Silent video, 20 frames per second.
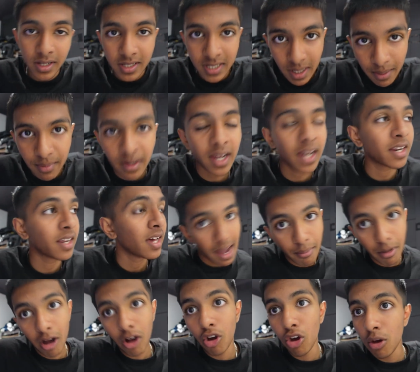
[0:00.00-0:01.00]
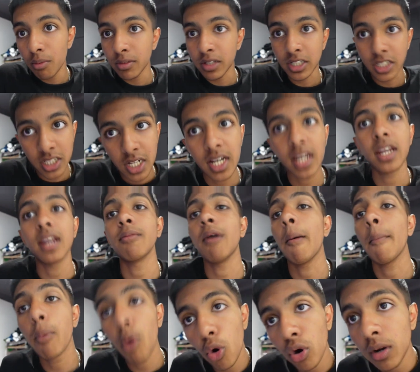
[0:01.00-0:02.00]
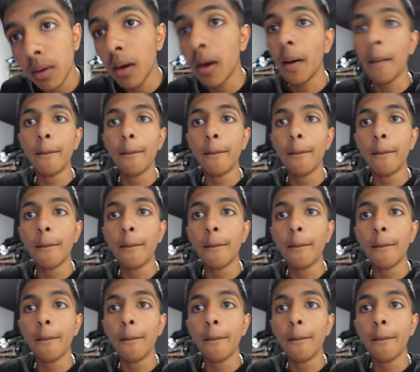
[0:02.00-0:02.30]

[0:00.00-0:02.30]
stepdad. I'm at home just chilling on my board.